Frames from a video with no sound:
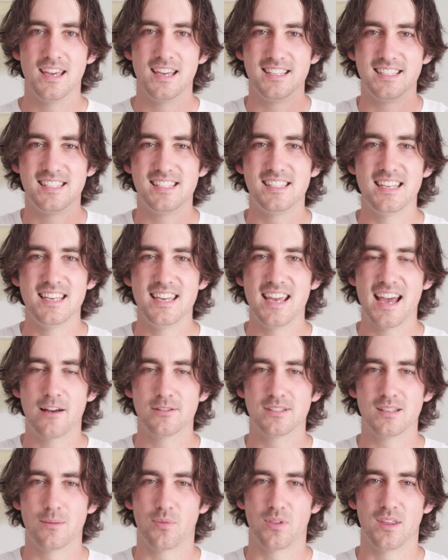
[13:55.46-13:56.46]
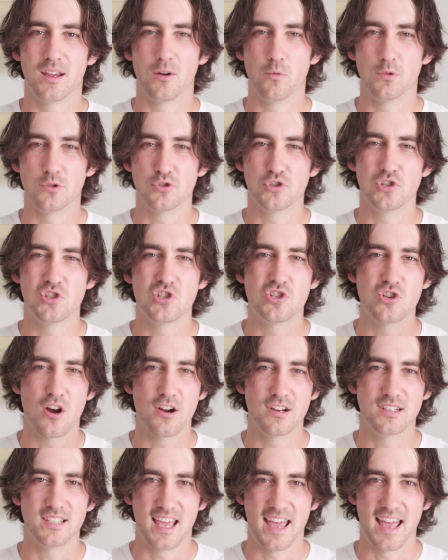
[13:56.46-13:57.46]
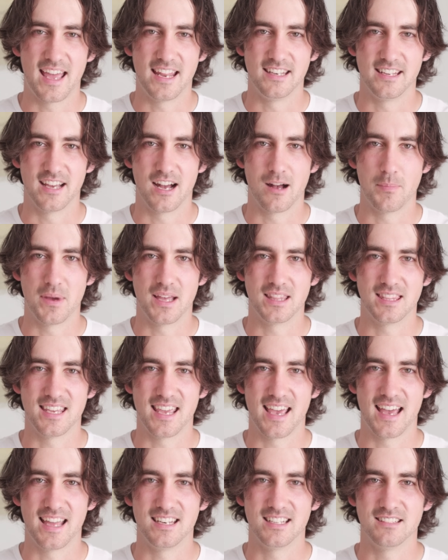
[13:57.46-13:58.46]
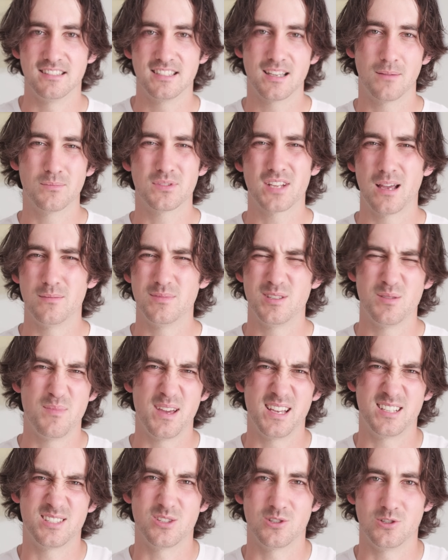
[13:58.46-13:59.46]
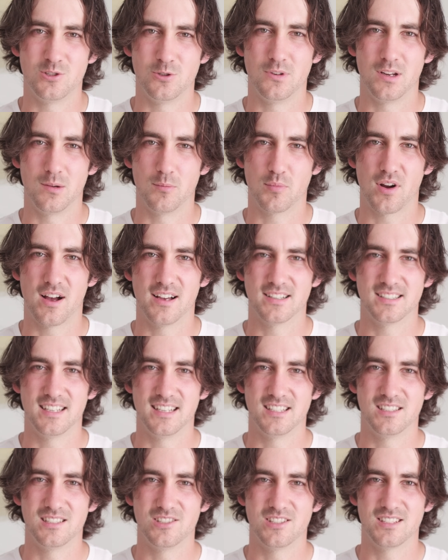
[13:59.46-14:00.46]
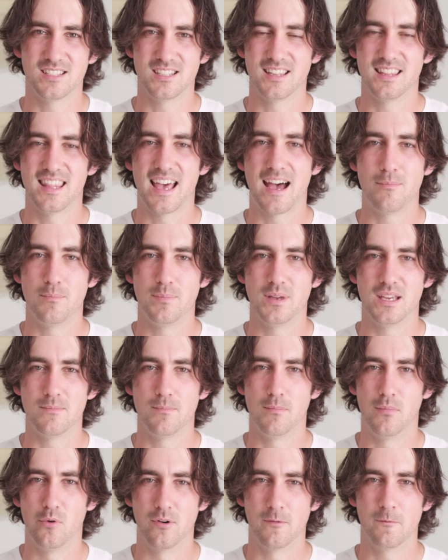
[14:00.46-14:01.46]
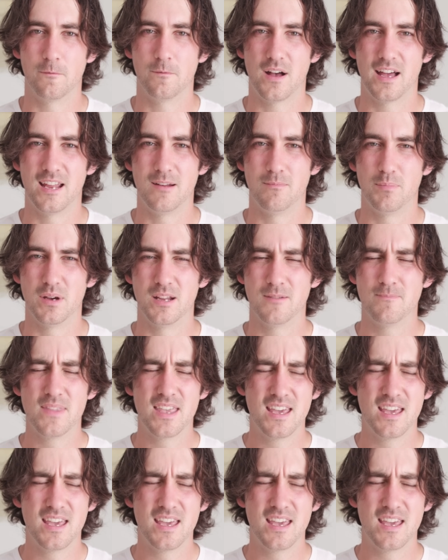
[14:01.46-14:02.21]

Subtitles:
see how something will start to end up at the end, and sometimes it makes the shooting process just that bit more fun. But